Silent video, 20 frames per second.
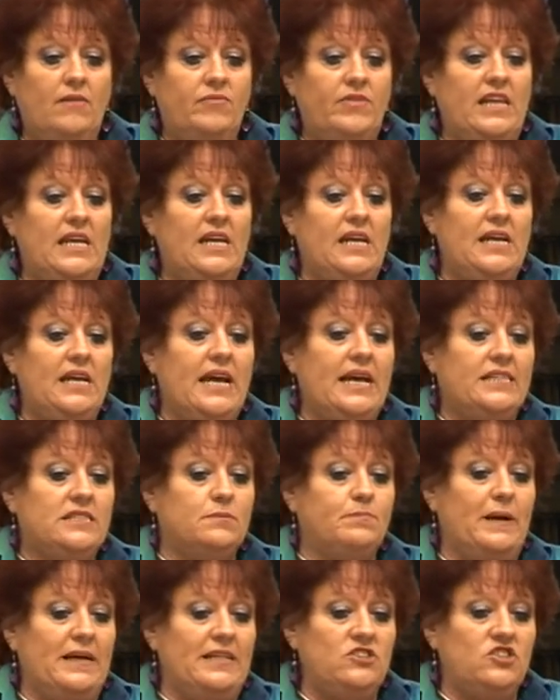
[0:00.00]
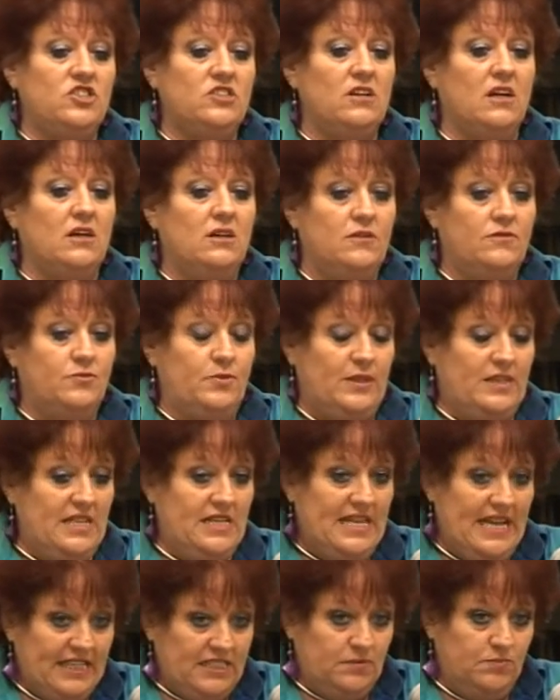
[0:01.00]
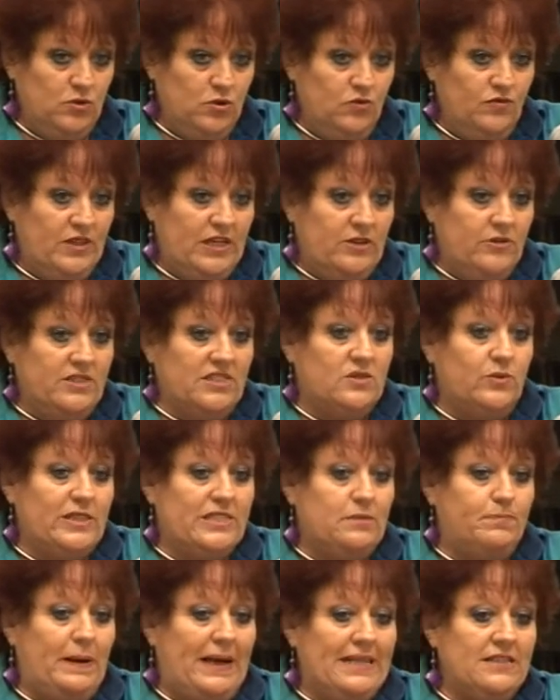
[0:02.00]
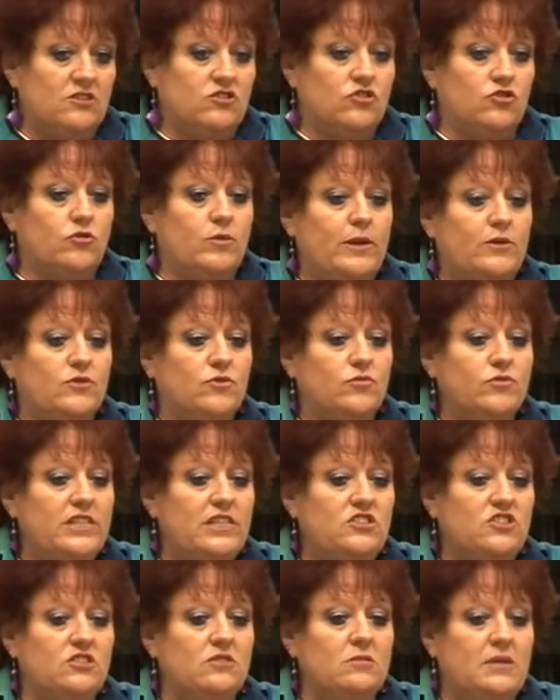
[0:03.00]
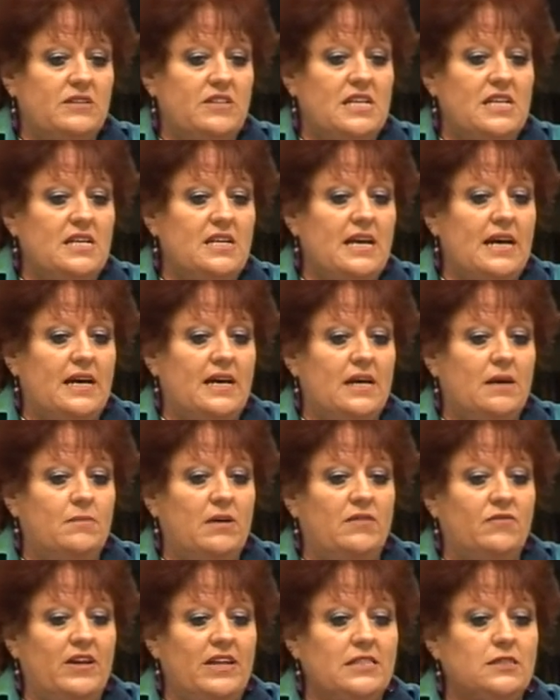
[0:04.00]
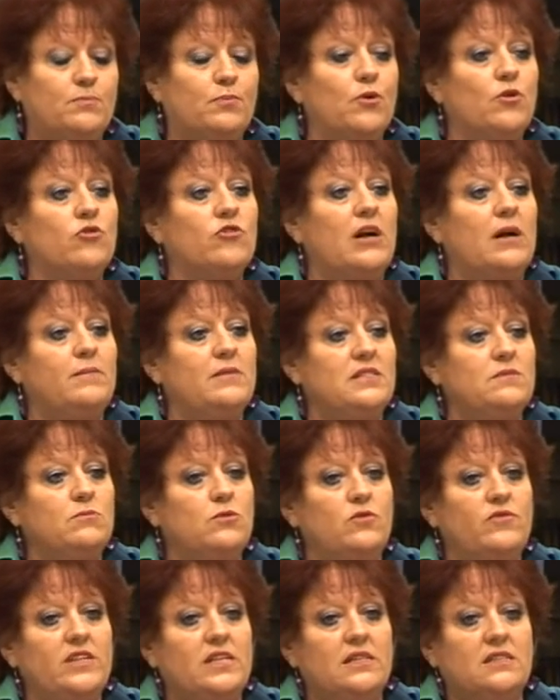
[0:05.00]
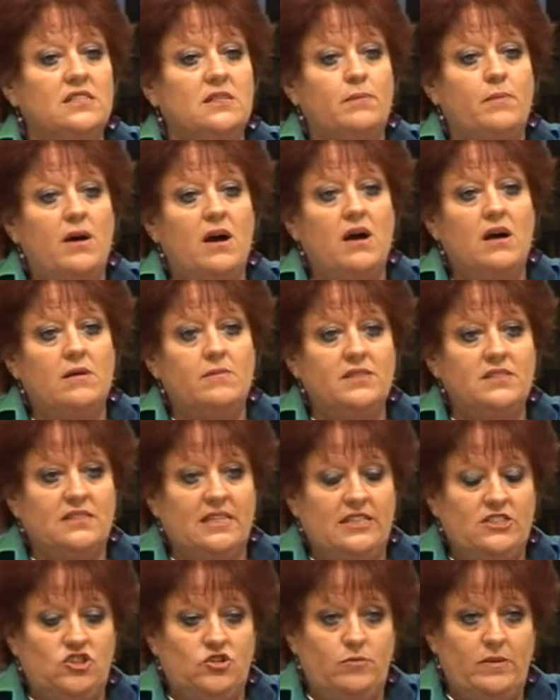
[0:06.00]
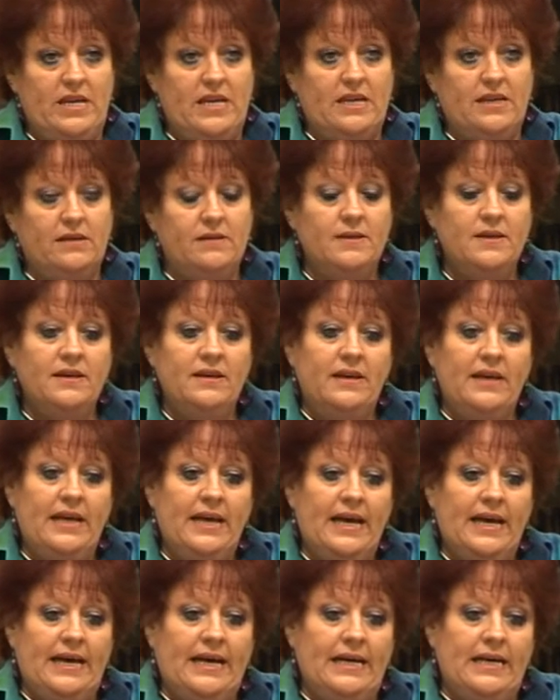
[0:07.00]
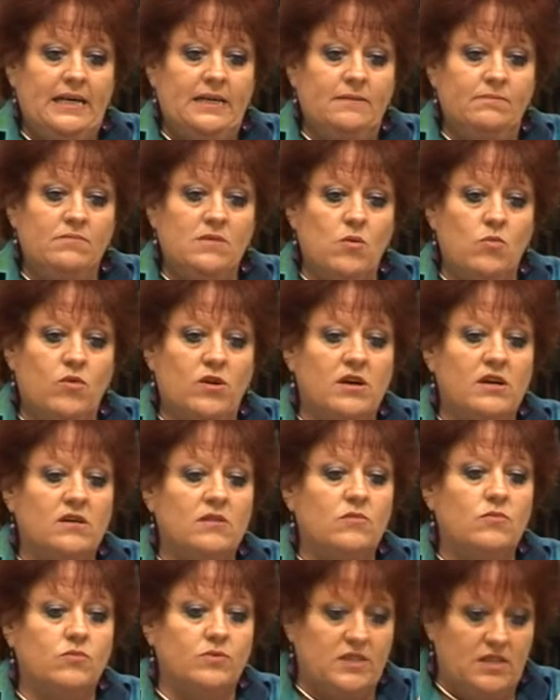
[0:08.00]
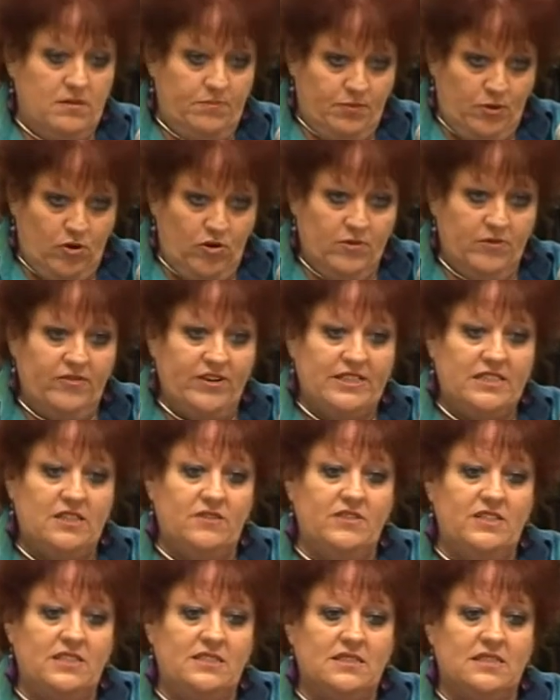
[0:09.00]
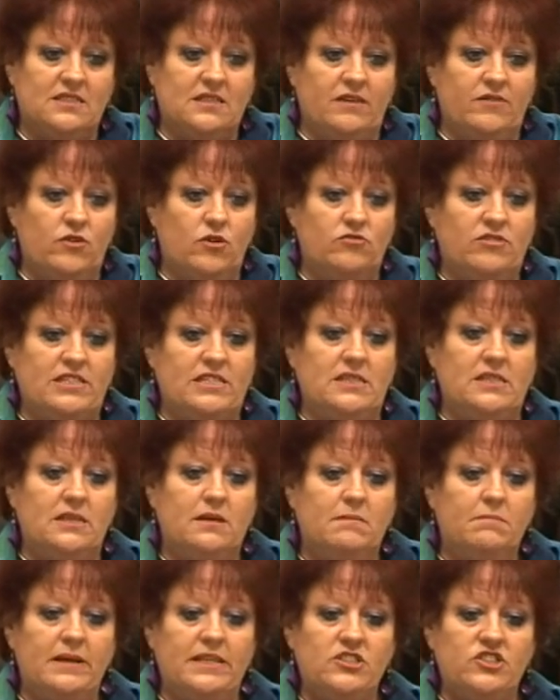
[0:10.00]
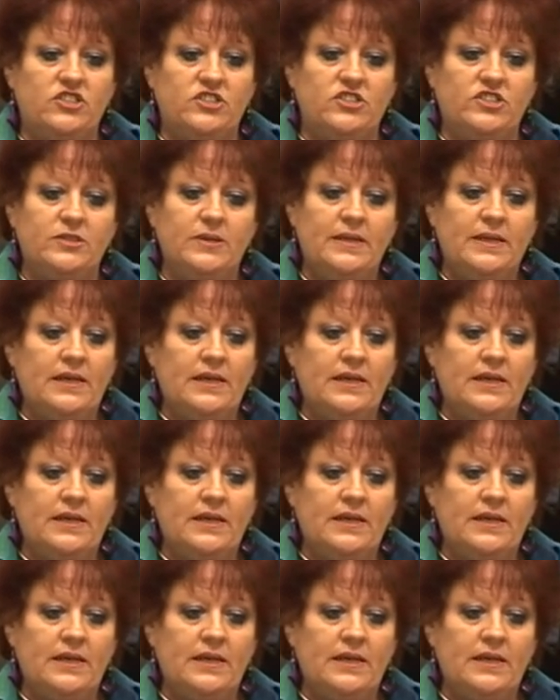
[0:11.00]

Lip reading: The expansion of the next move now is to expand throughout the region. The advanced program is moving into the Bahamas and Jamaica, where the program of activities, as I've already mentioned.